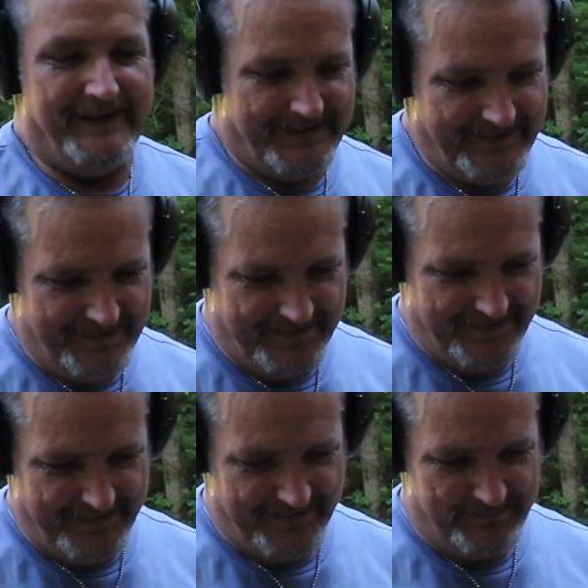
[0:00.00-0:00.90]

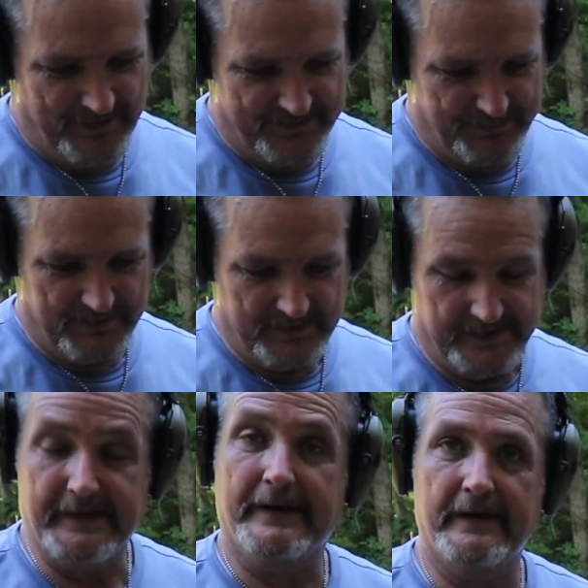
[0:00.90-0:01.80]
Yeah, Mossberg,
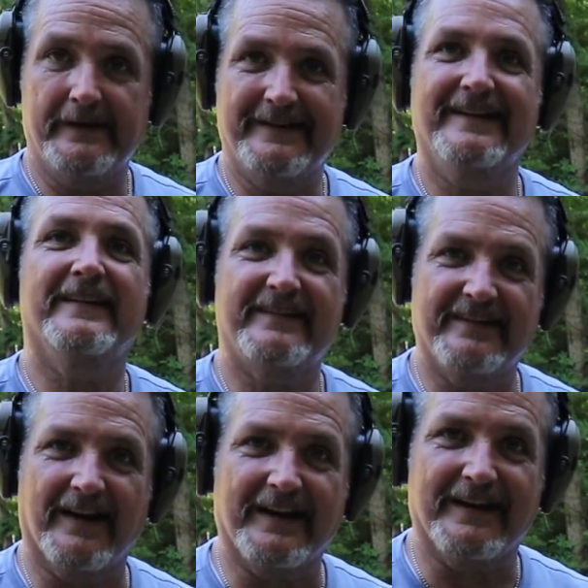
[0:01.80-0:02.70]

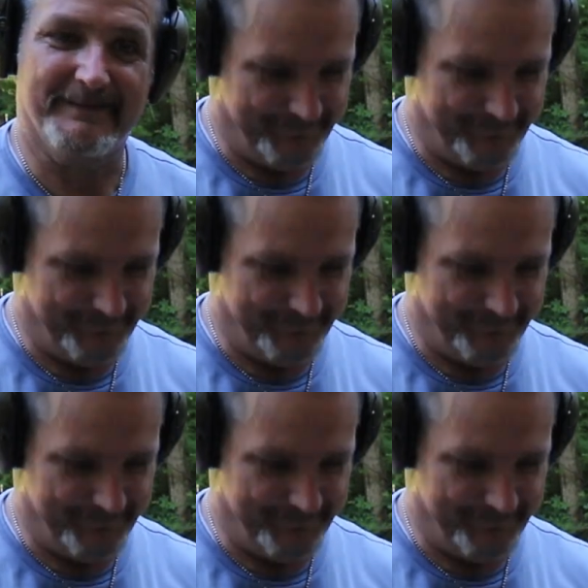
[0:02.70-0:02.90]
suck it.